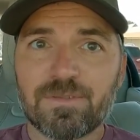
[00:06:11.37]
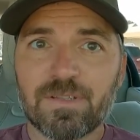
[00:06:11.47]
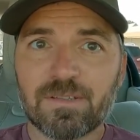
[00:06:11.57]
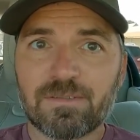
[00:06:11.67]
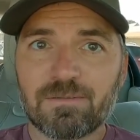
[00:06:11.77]

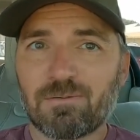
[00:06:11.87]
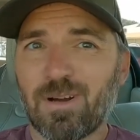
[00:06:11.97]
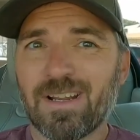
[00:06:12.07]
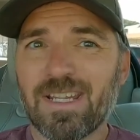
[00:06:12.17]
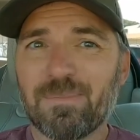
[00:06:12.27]
to
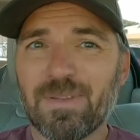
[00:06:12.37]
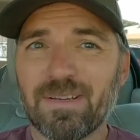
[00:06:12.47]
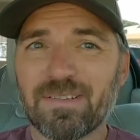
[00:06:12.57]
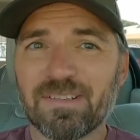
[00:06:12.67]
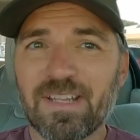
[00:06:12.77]
try and keep
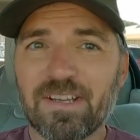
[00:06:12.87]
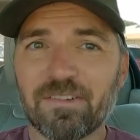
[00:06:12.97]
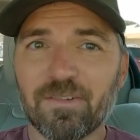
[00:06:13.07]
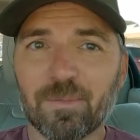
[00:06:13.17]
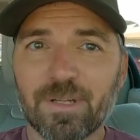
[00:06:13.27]
things contained
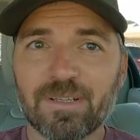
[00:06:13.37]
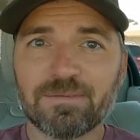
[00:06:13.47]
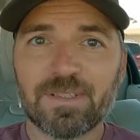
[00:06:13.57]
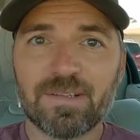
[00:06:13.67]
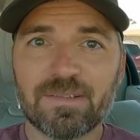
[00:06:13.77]
a little bit,
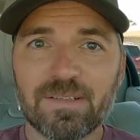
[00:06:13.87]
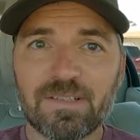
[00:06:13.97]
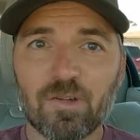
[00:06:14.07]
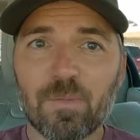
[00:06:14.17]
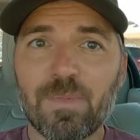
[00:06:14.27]
because
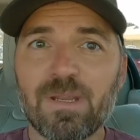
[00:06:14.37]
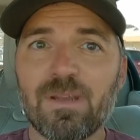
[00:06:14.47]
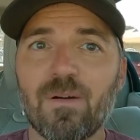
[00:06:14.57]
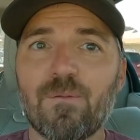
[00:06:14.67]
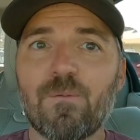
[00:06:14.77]
it took
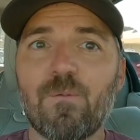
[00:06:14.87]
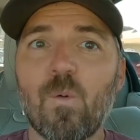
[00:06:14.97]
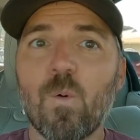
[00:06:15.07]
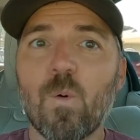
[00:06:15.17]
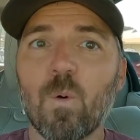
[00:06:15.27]
me
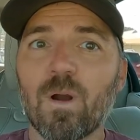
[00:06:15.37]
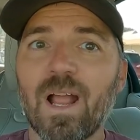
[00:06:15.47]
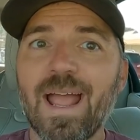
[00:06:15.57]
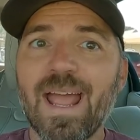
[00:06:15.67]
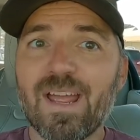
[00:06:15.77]

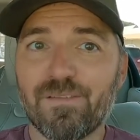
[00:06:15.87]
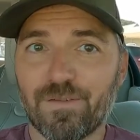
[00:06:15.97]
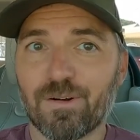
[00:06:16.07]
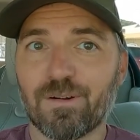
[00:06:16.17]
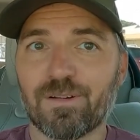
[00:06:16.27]

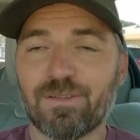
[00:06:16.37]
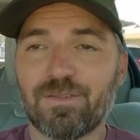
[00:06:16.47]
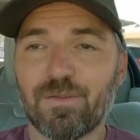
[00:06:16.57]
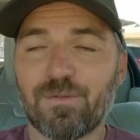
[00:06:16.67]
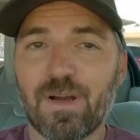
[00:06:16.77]
forever
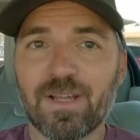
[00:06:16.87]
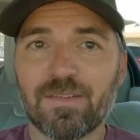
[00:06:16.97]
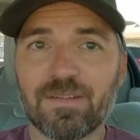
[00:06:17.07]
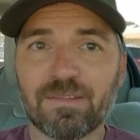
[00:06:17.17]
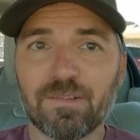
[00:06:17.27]
to
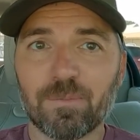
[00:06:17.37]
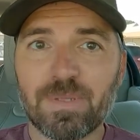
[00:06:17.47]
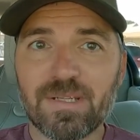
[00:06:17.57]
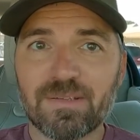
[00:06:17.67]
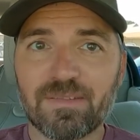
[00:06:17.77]
find this little
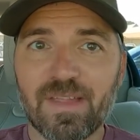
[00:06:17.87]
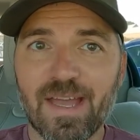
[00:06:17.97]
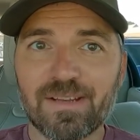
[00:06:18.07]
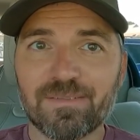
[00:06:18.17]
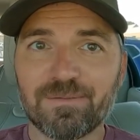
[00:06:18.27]
piece
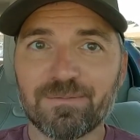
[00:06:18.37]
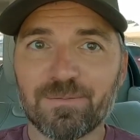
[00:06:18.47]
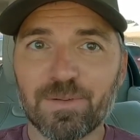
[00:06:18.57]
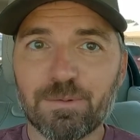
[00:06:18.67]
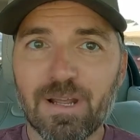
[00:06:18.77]
that
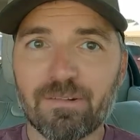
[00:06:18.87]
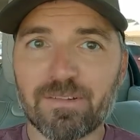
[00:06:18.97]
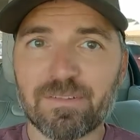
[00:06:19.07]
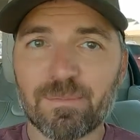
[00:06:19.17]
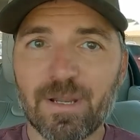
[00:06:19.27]
flew down
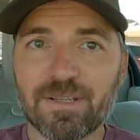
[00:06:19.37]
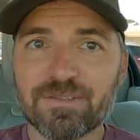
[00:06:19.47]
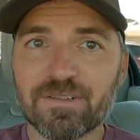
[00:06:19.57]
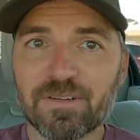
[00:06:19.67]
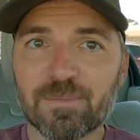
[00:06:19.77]
into my
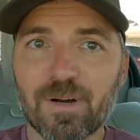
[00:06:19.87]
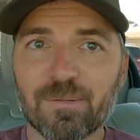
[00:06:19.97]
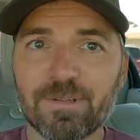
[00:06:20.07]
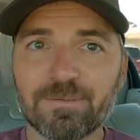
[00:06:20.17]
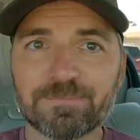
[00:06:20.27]
engine
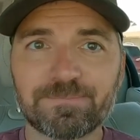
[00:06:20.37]
compartment.